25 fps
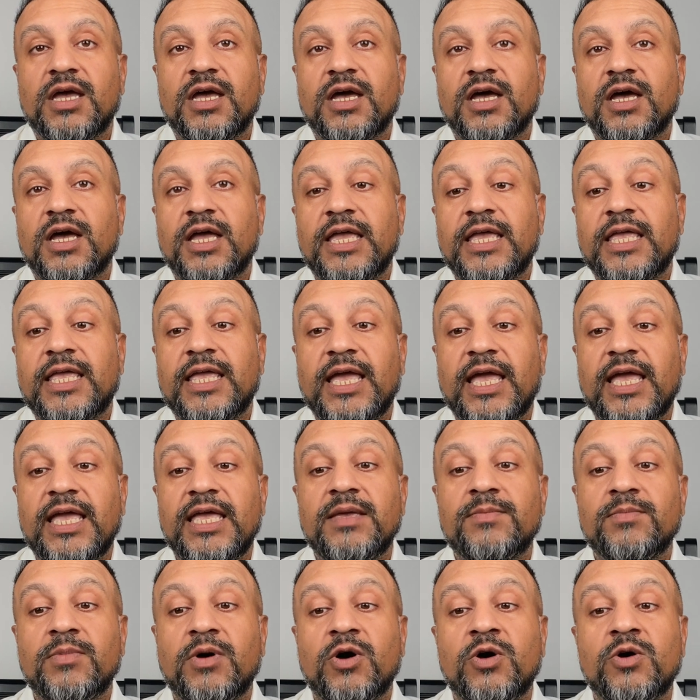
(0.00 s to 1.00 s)
I
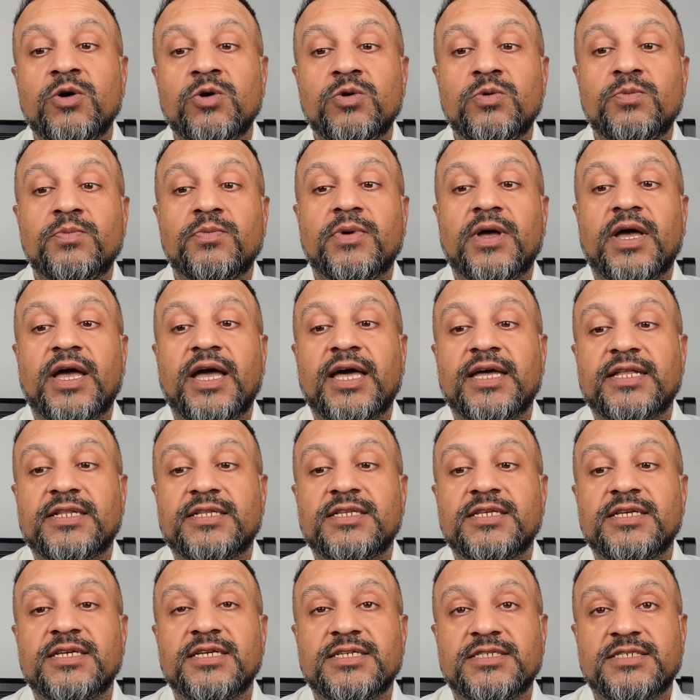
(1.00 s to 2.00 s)
came home
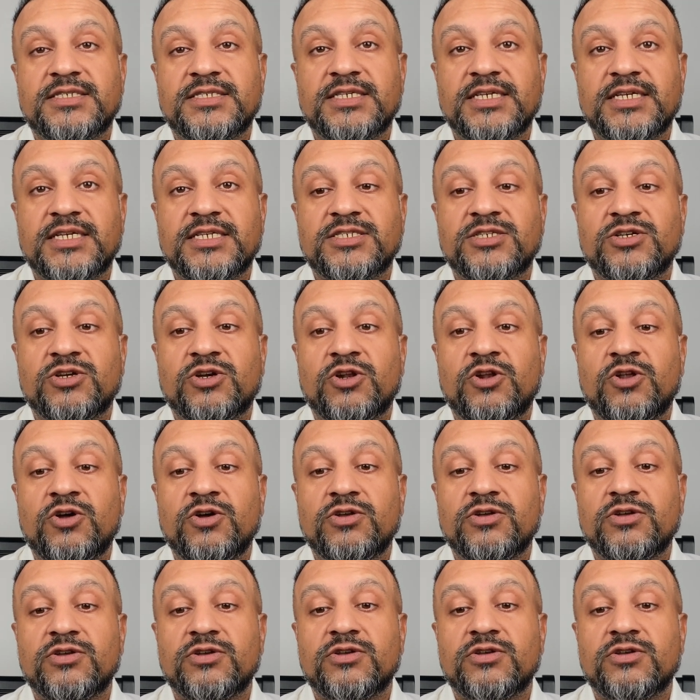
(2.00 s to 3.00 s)
at 6
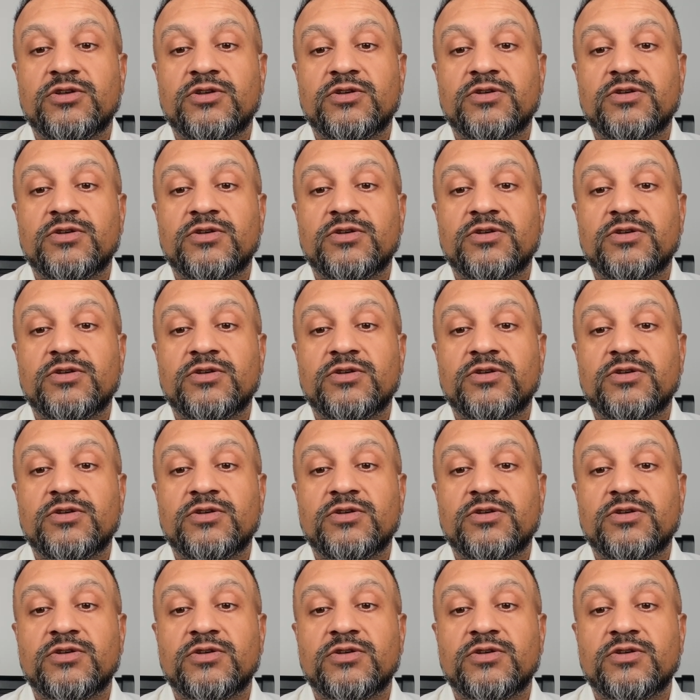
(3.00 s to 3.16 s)
o'clock.